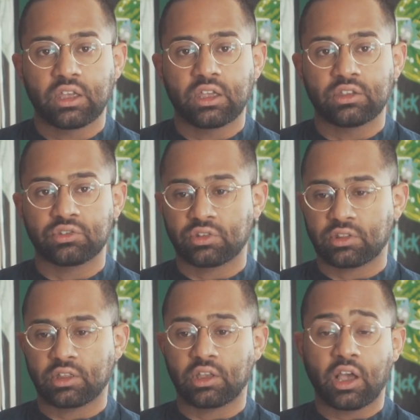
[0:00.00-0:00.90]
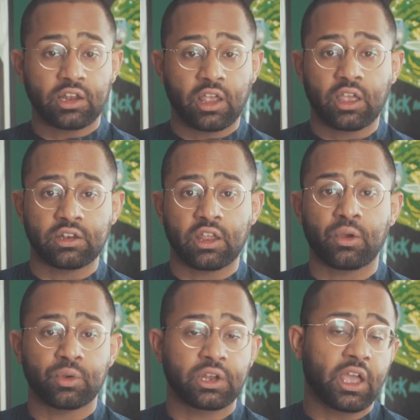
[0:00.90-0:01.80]
It's just that God had now
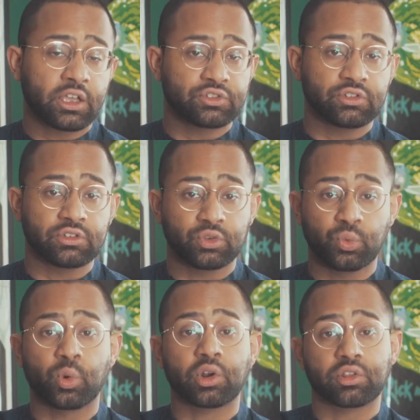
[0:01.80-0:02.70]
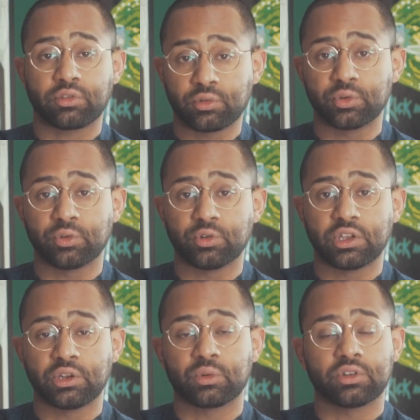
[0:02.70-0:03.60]
an action to work through
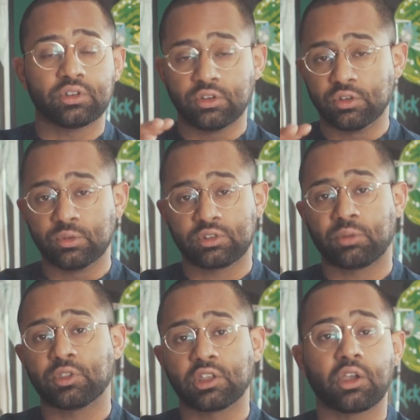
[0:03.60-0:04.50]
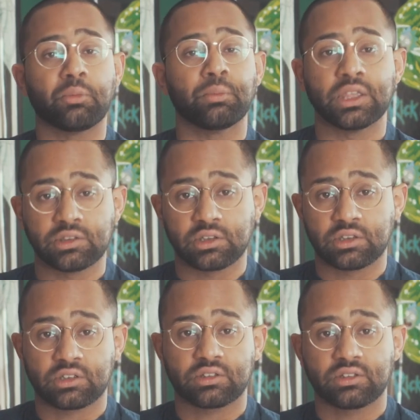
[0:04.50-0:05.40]
in order to do something amazing.